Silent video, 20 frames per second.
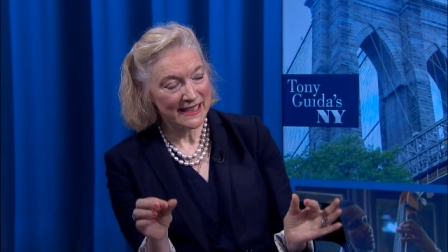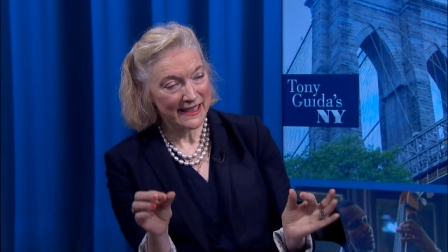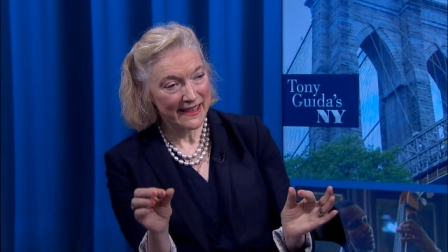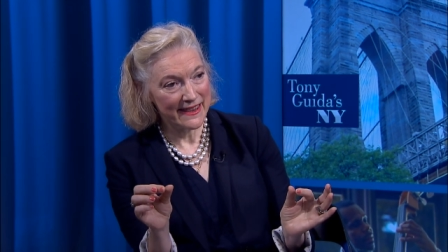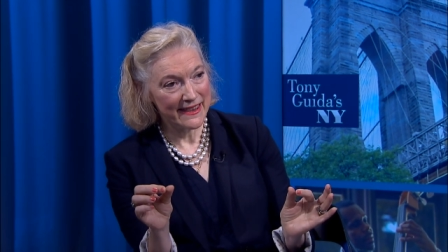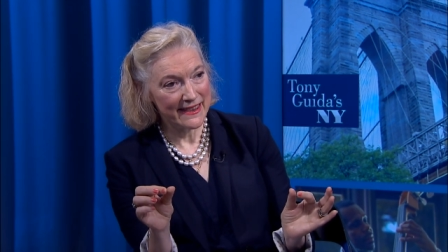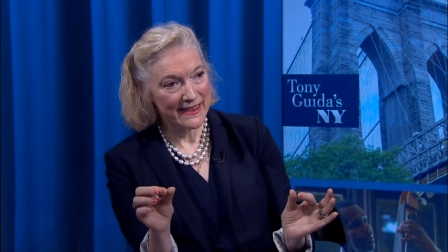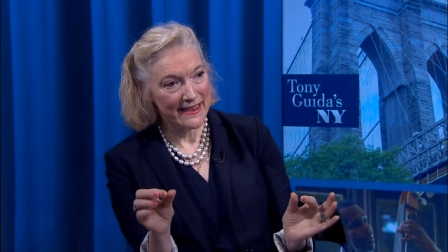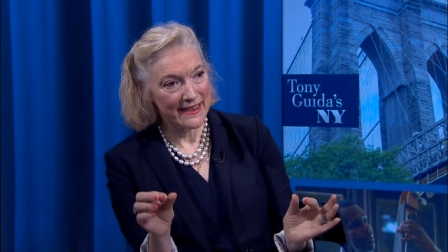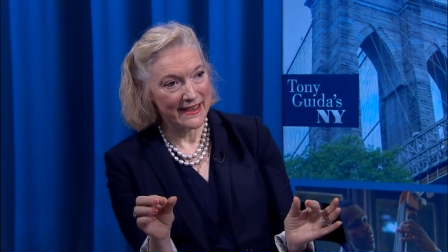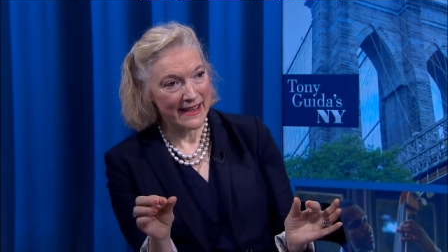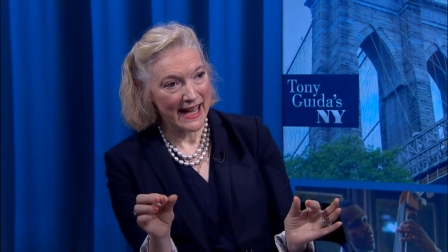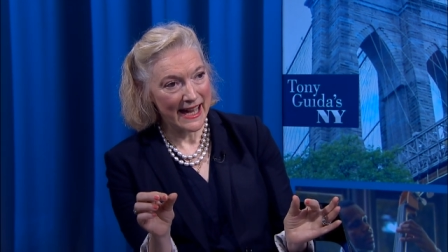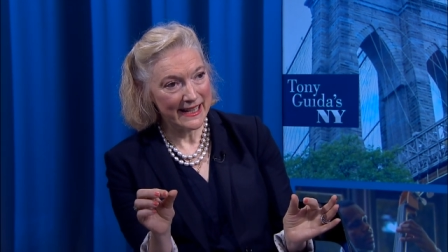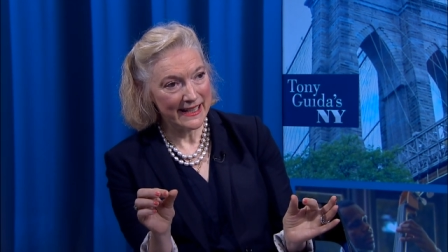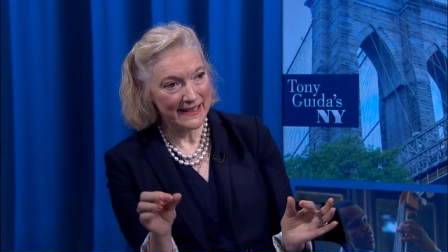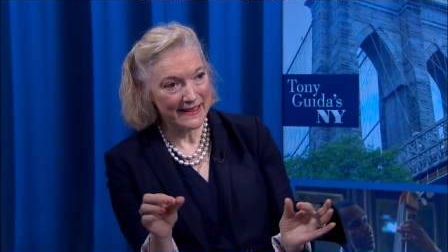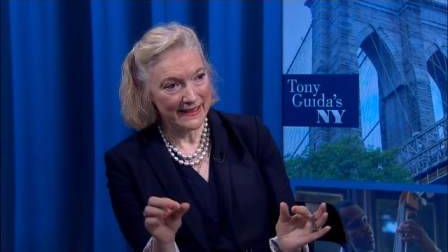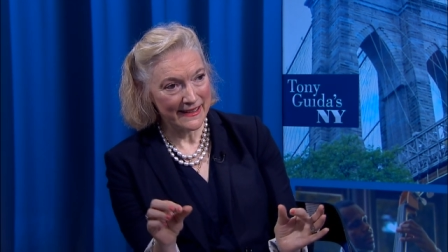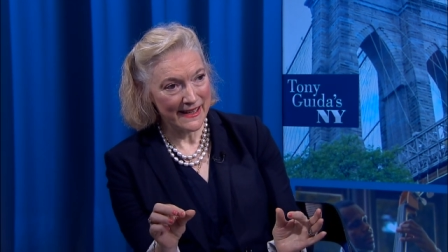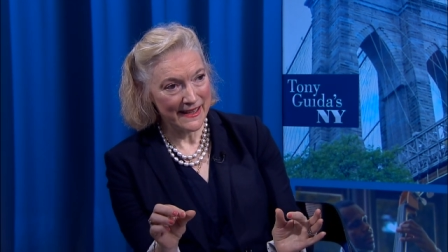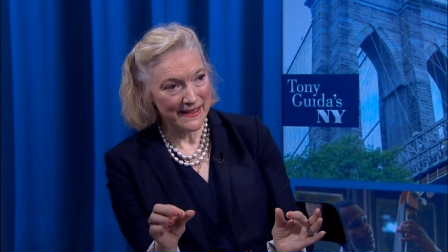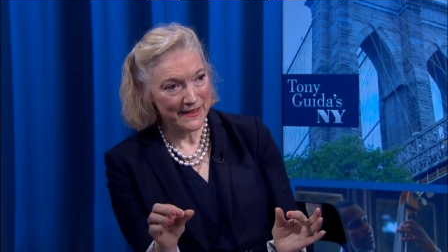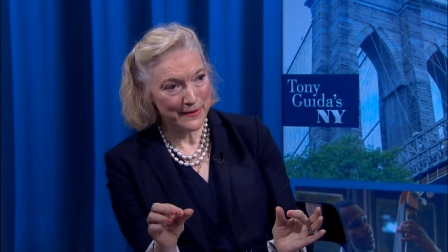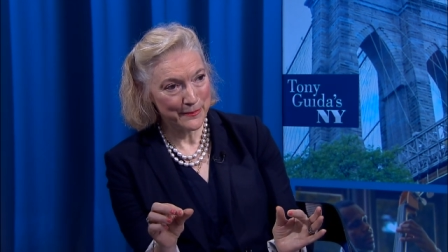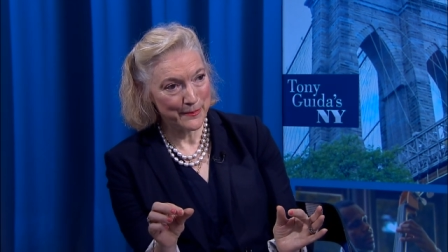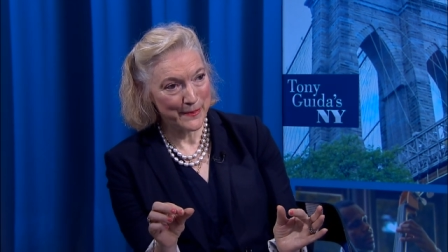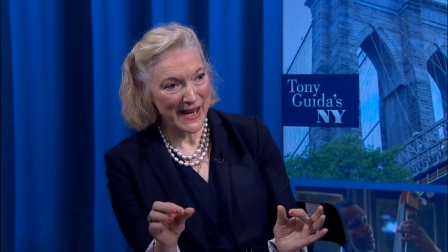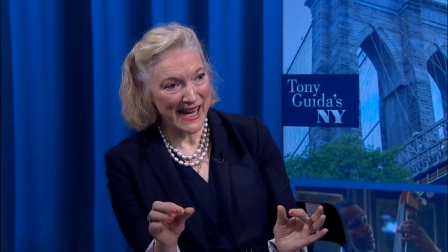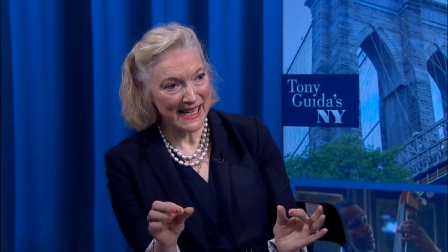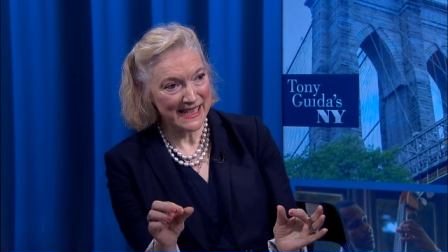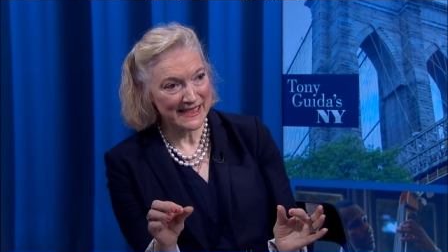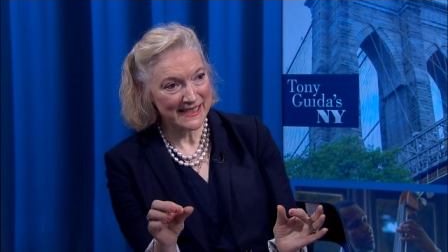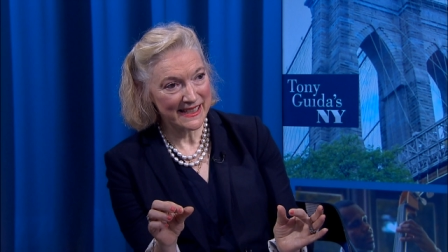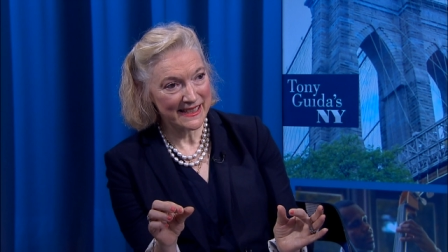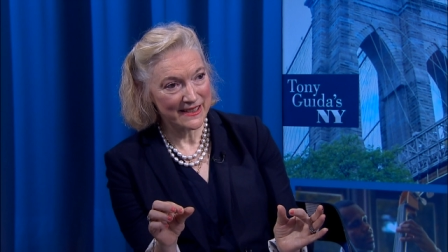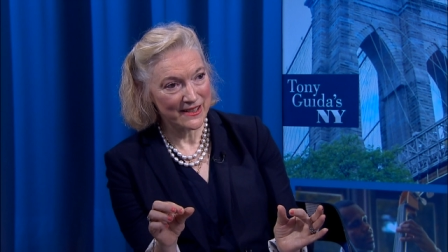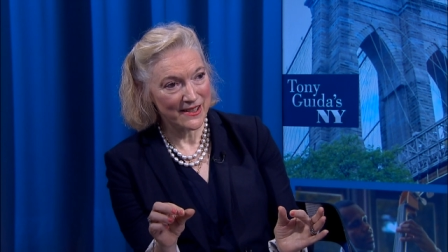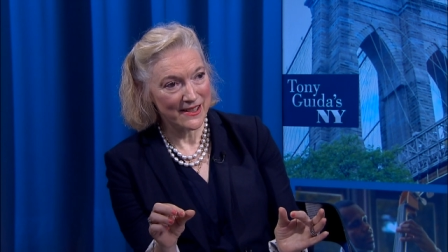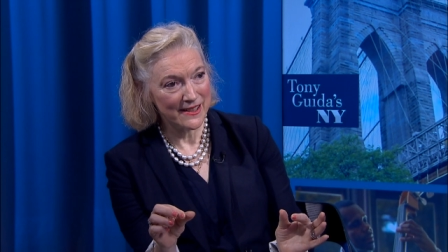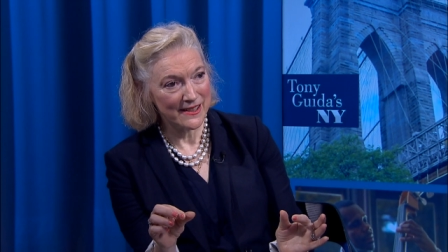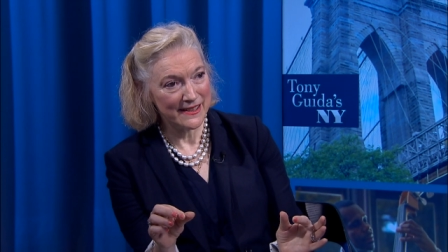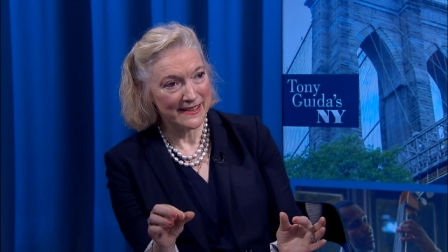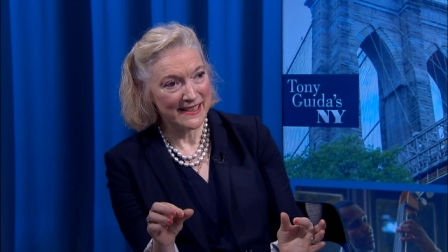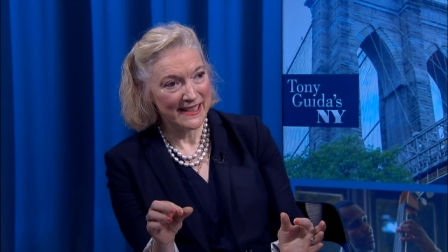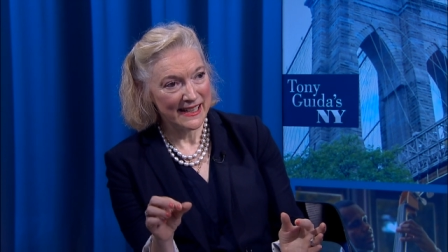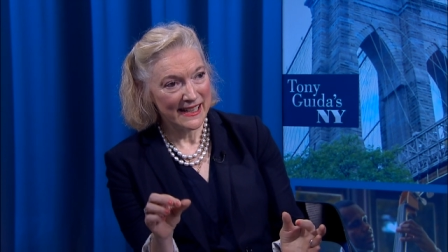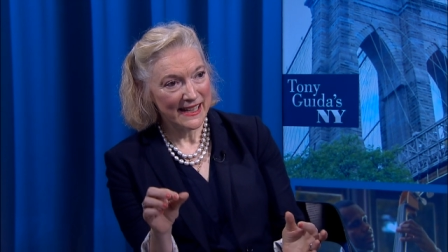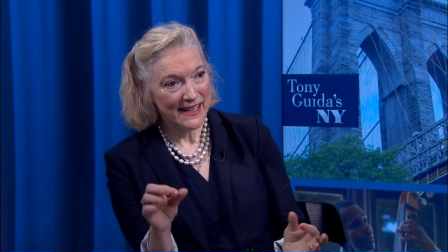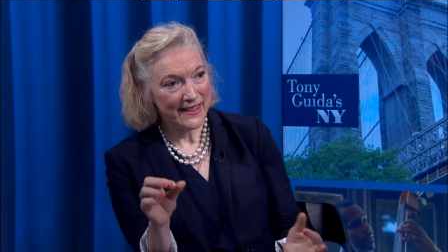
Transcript: that it is painted on,